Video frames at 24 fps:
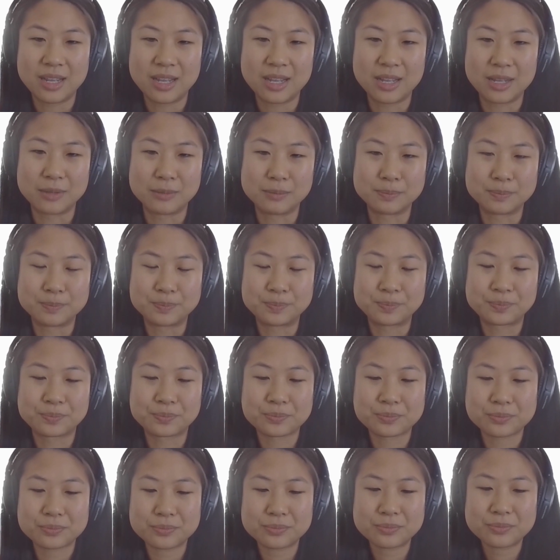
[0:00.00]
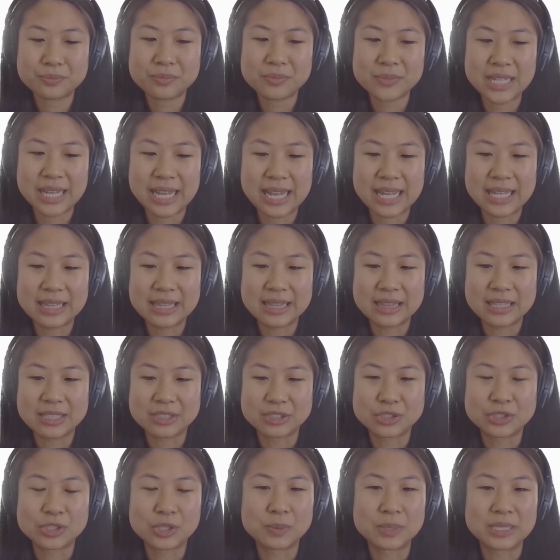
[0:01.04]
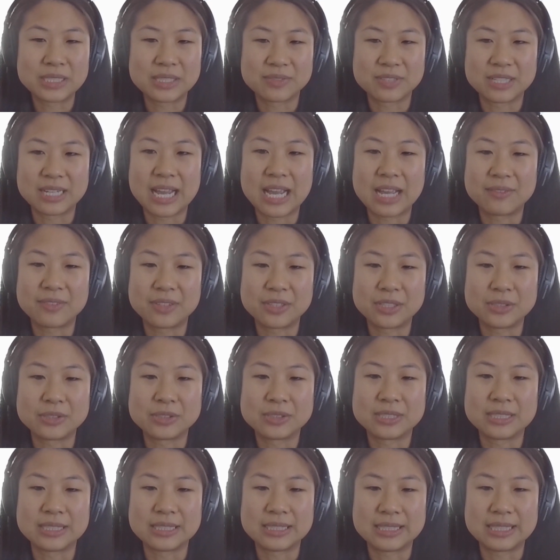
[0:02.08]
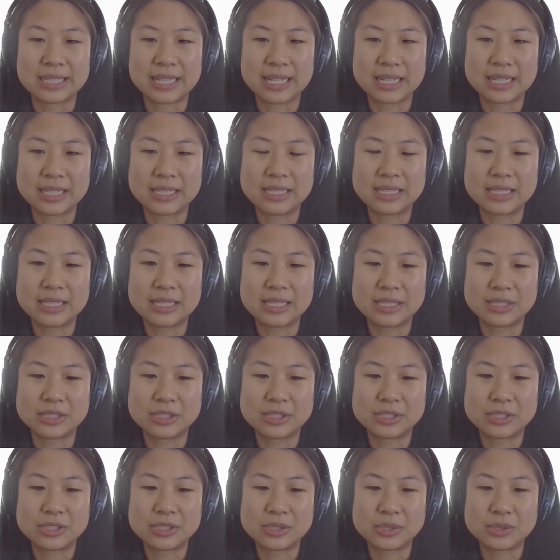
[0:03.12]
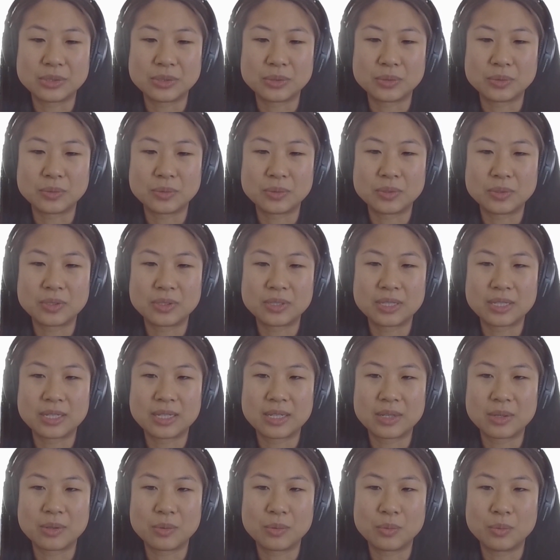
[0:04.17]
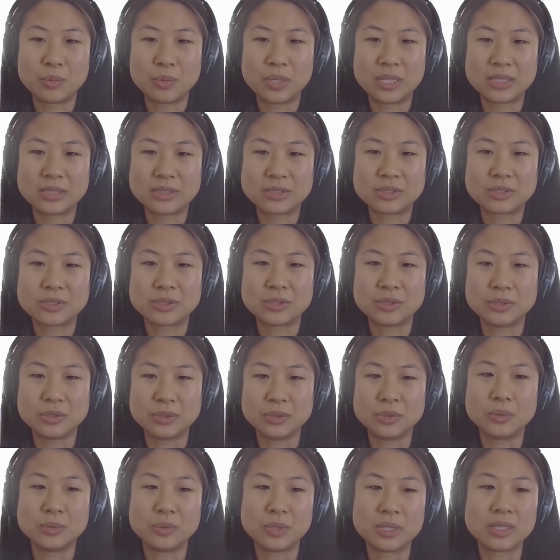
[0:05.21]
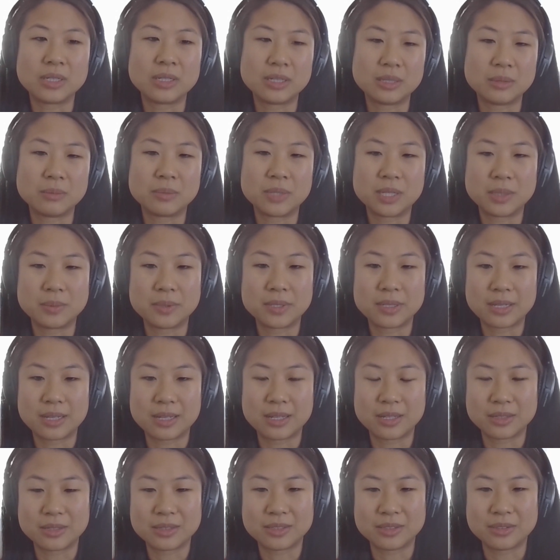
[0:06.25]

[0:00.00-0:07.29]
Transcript: Um, and there's so many different avenues to get into once you are in public health.